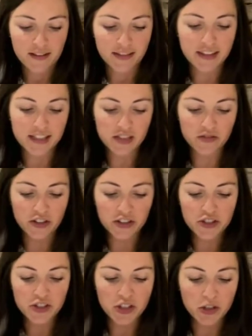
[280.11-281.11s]
This is
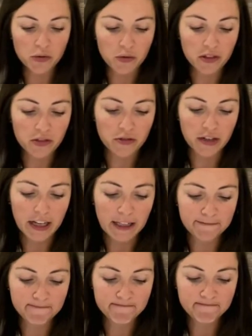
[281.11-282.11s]
verse 2 and 3,
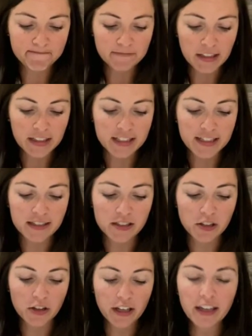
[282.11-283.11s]
and it says,
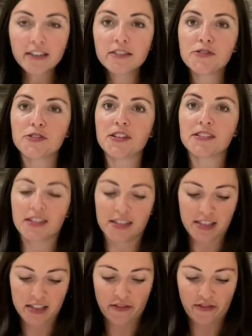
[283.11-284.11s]
"Looking to
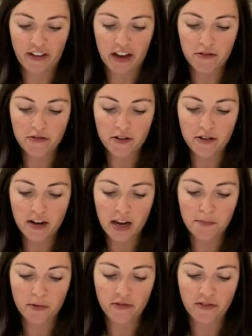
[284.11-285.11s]
Jesus, the founder
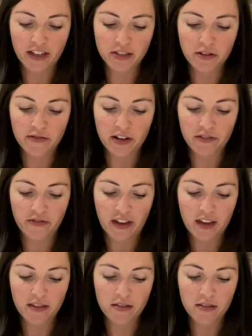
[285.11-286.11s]
and perfecter of our
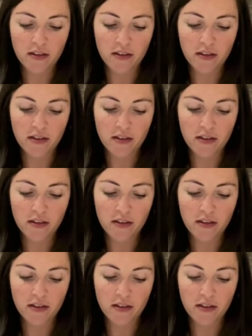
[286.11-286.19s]
faith,